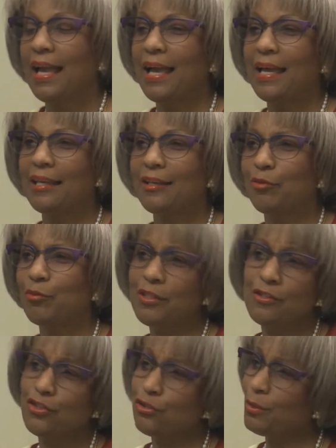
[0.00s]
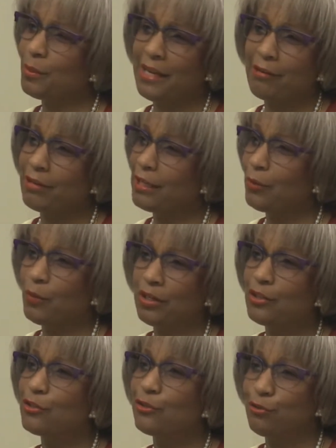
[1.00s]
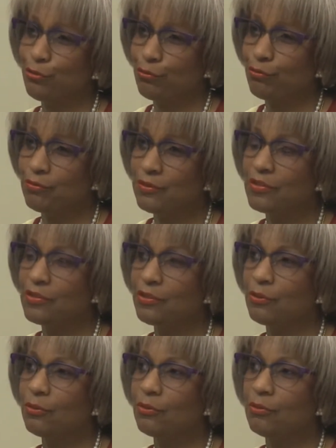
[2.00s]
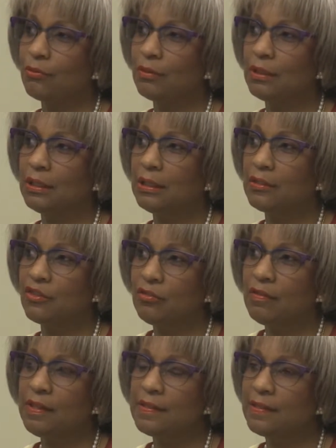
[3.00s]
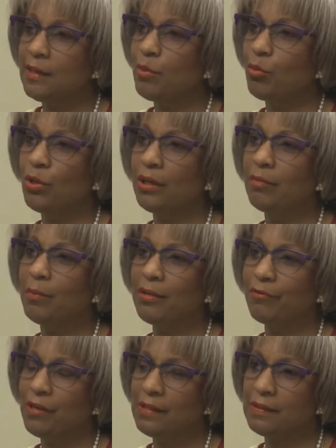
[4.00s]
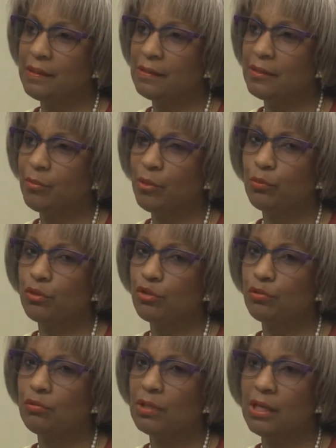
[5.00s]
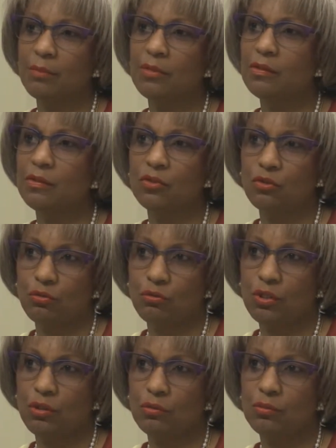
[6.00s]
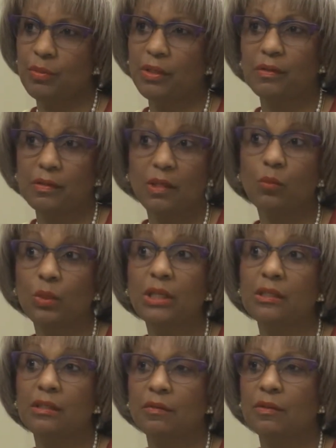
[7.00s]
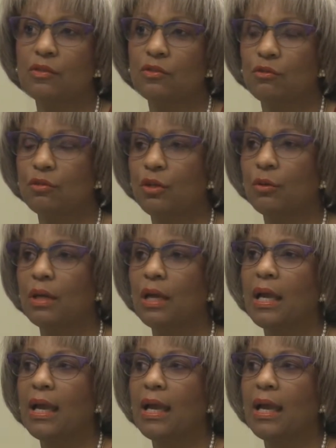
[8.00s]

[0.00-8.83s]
And wasn't sure what I really wanted to do. So during the summer, one of my friends said to me, would you come to the studio, because he worked at the studio,